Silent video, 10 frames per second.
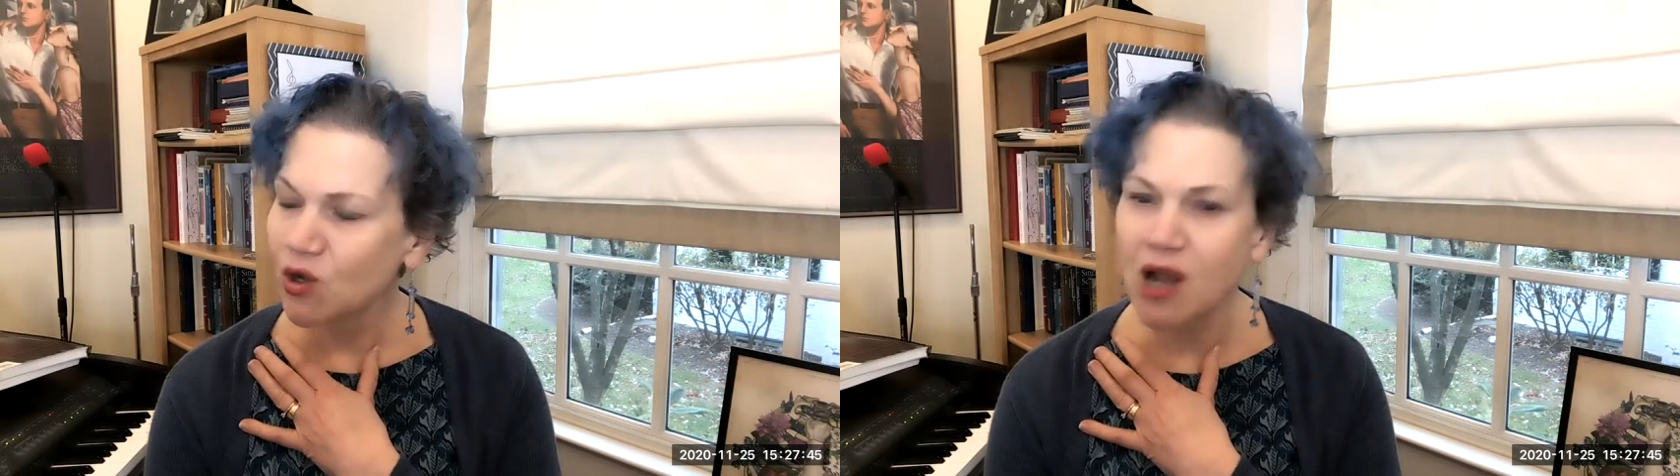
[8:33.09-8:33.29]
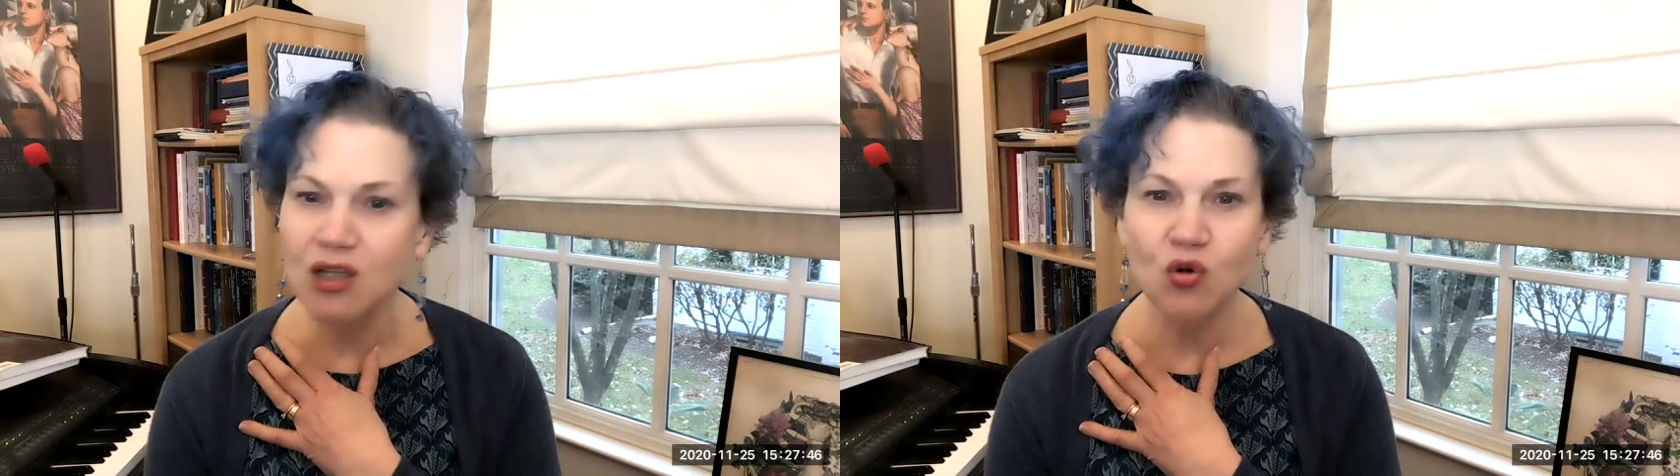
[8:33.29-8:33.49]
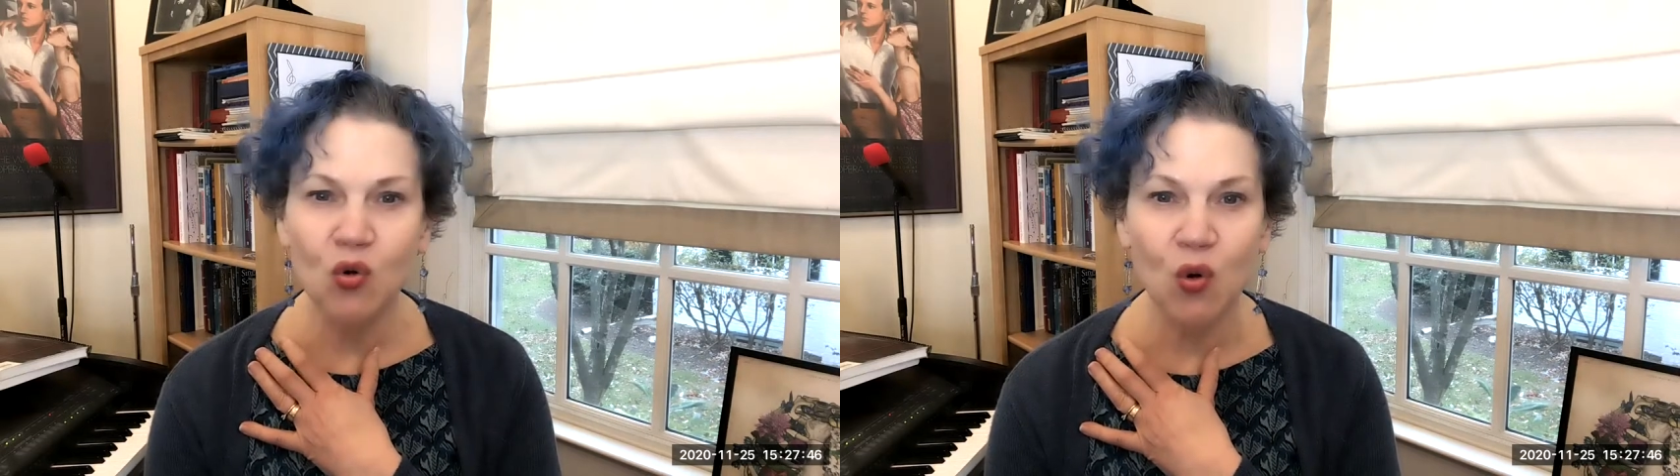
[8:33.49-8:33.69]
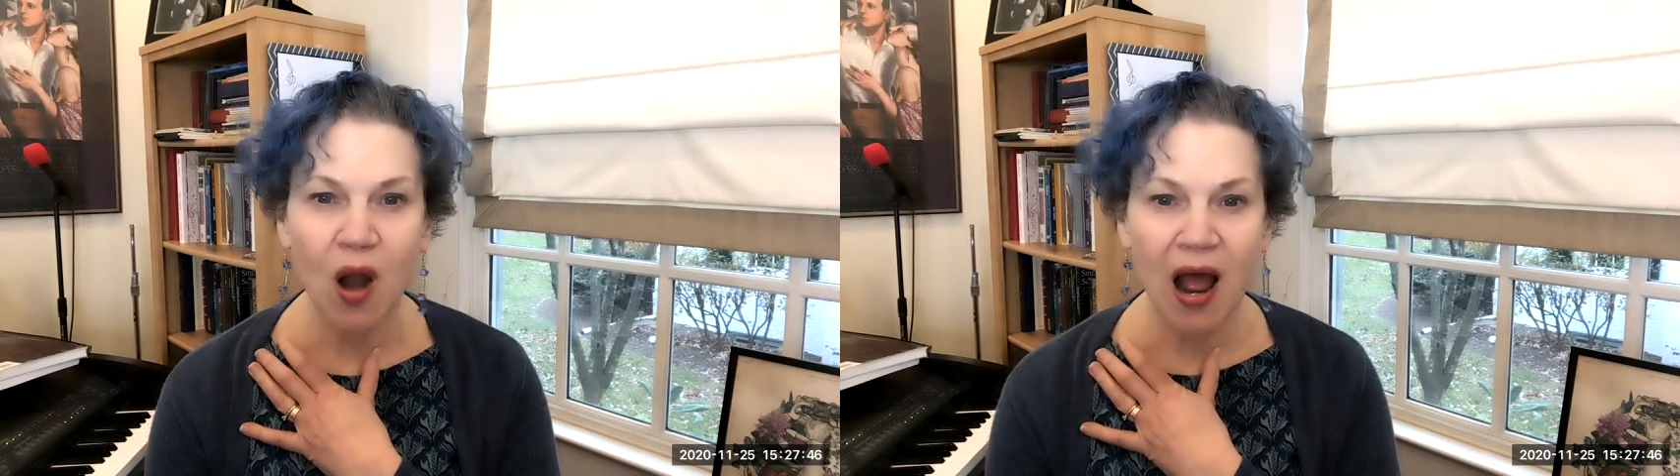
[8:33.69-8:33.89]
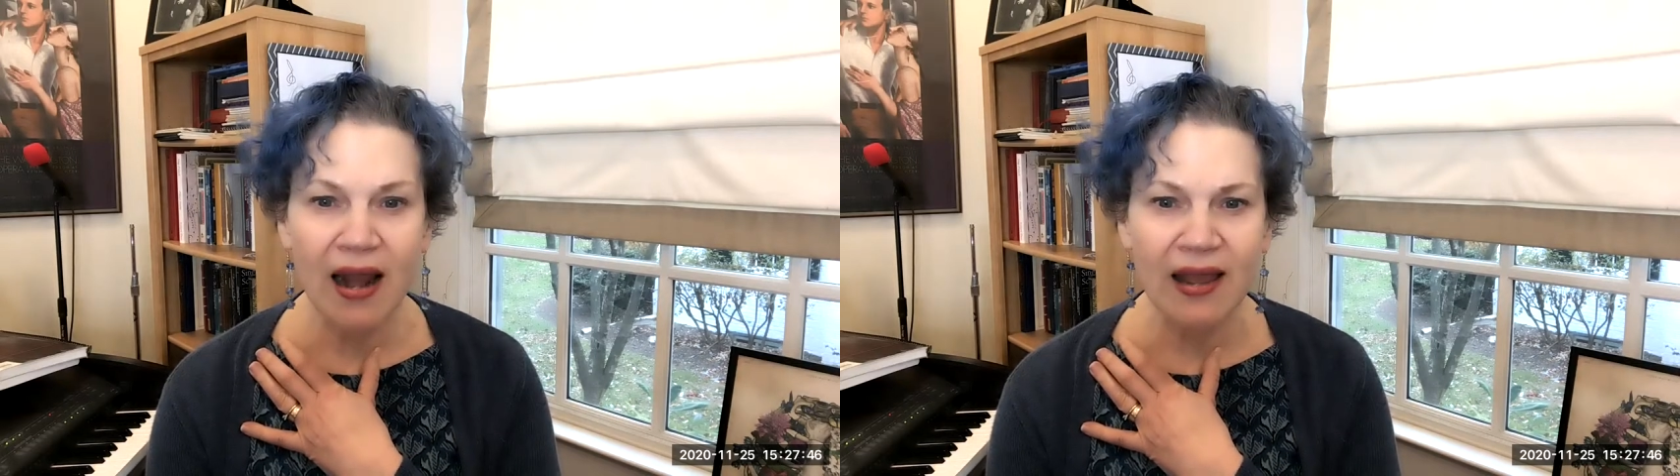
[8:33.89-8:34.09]
can also
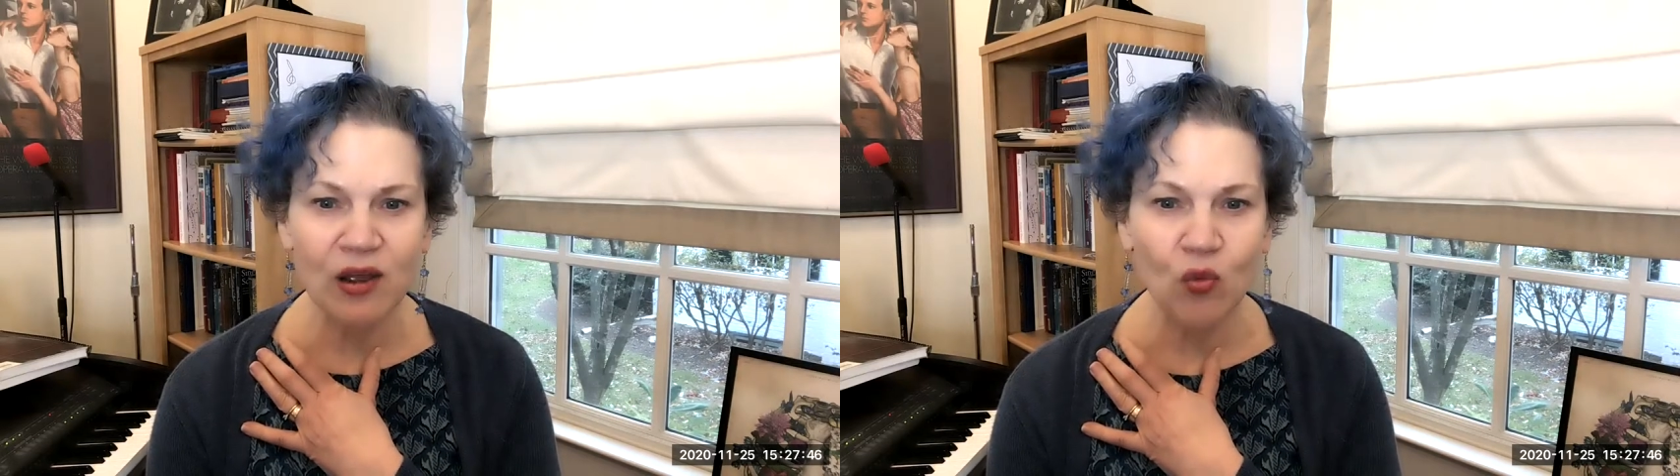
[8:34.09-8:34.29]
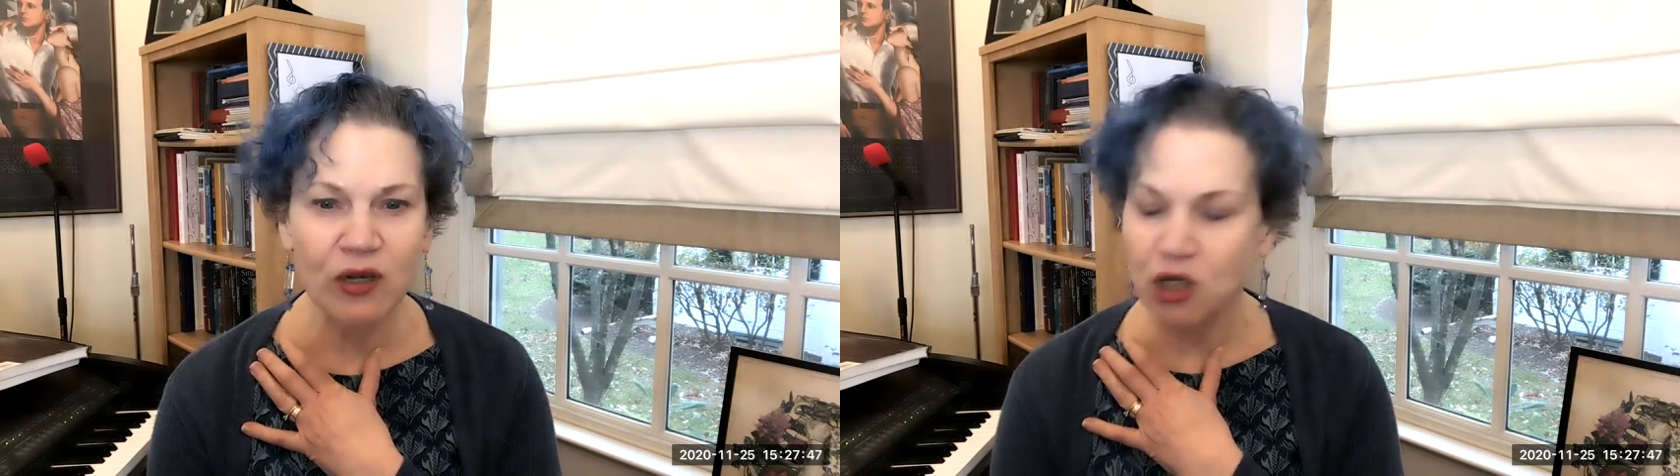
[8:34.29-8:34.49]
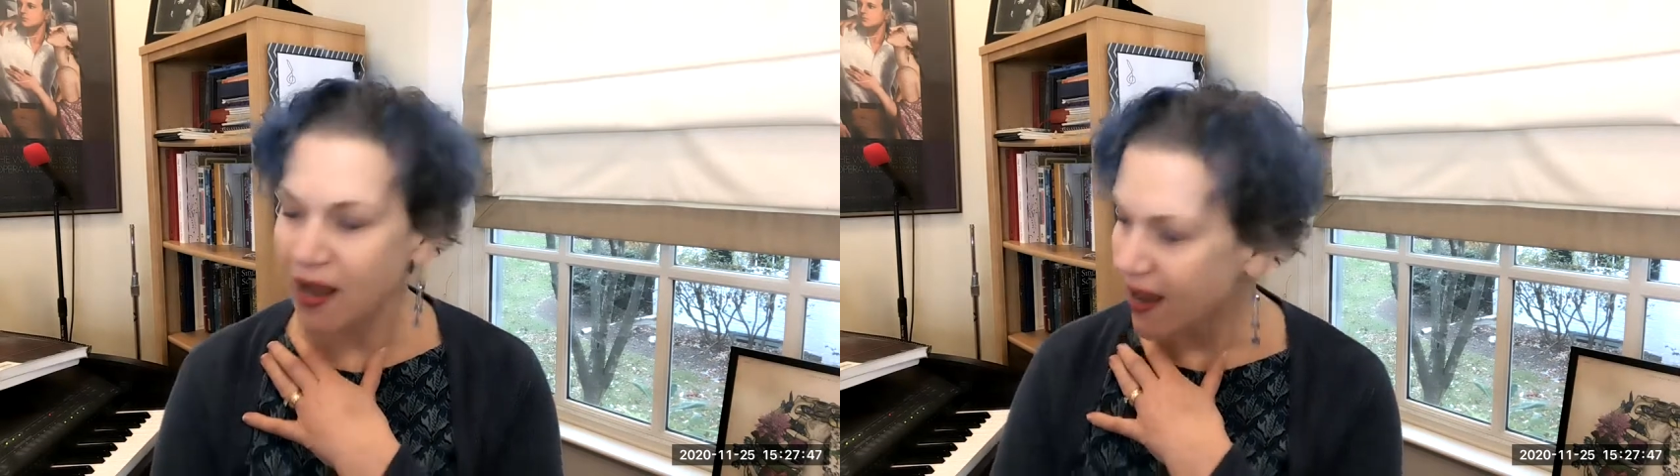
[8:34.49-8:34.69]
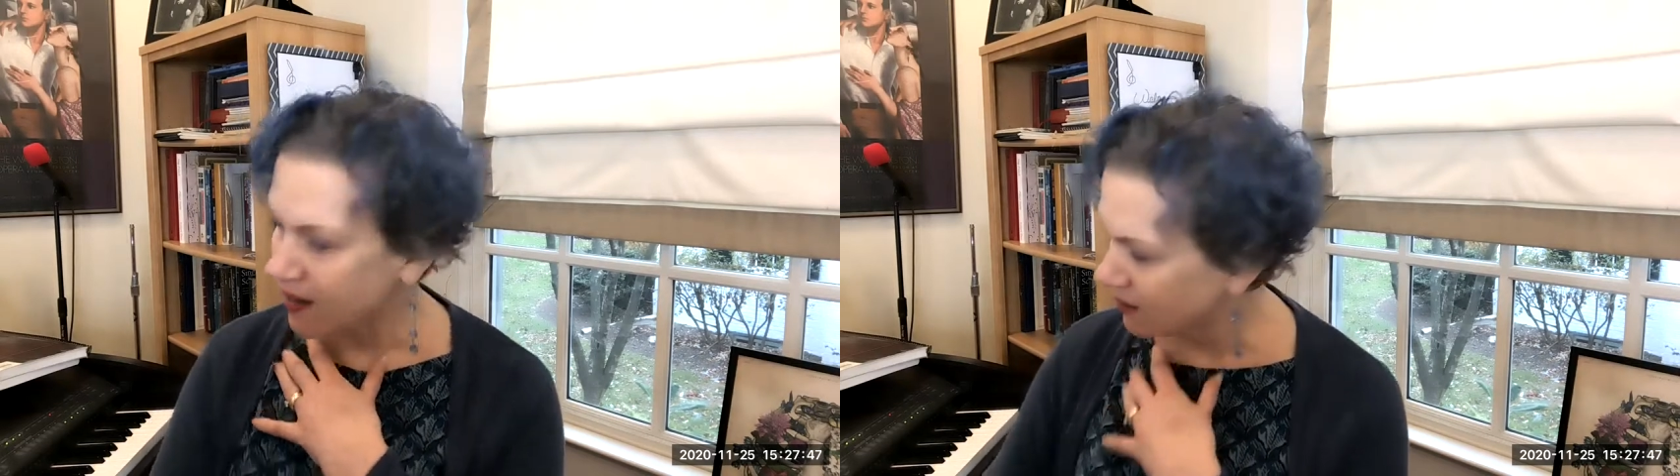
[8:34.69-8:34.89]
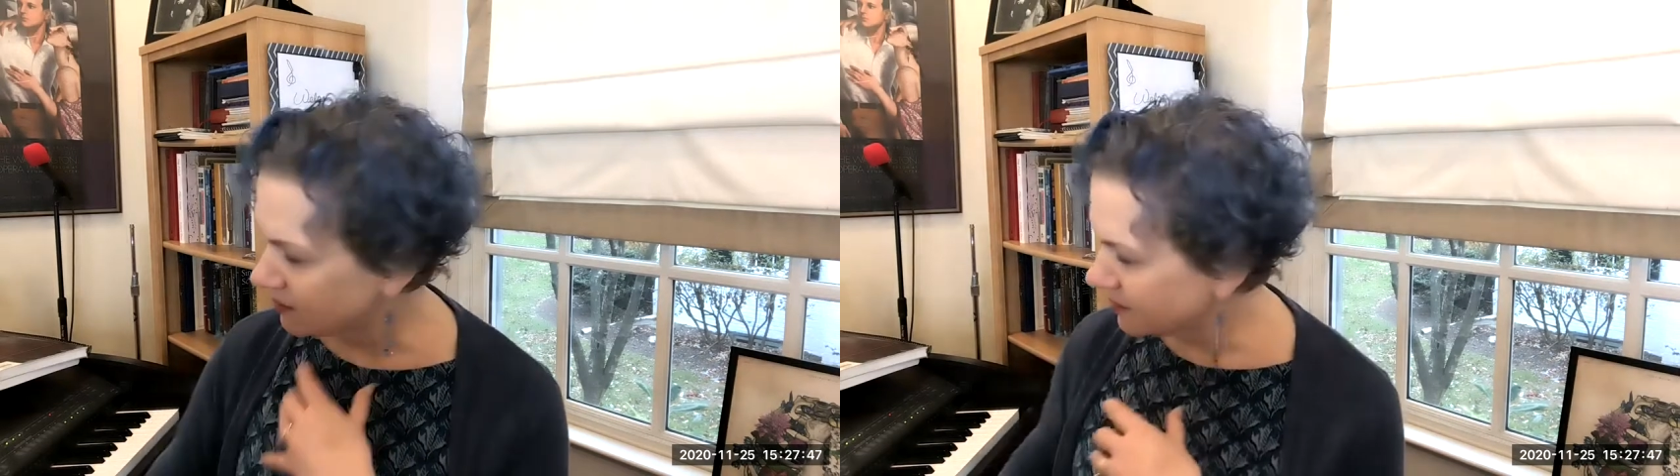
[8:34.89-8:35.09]
cry like a witch
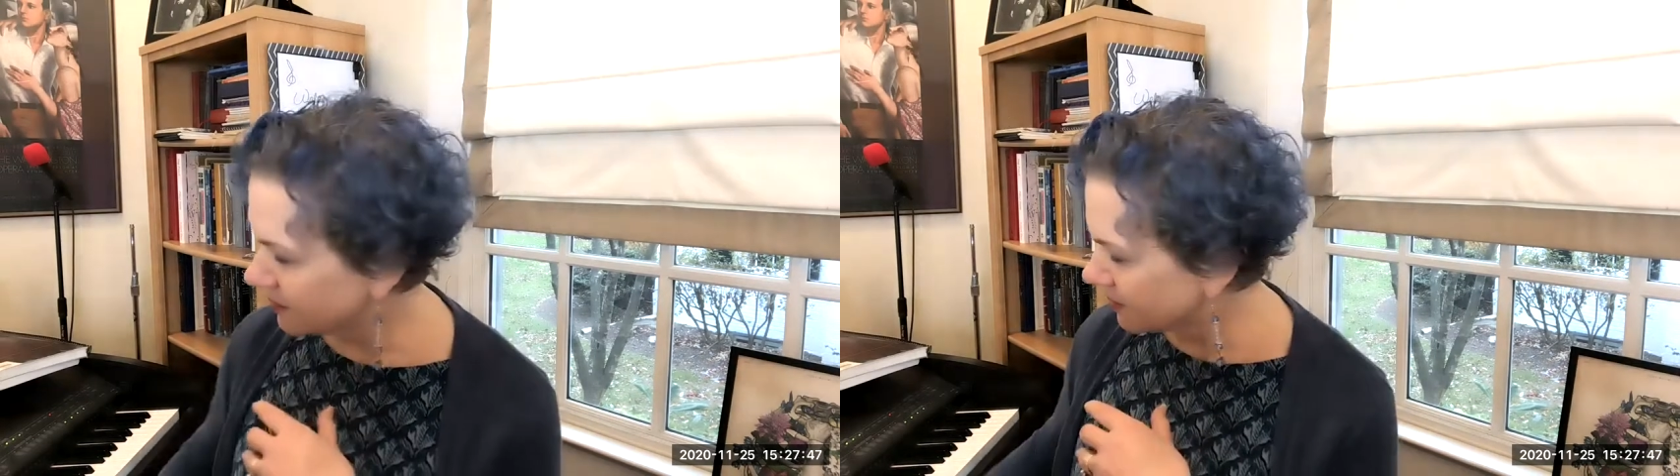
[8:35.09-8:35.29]
cackle.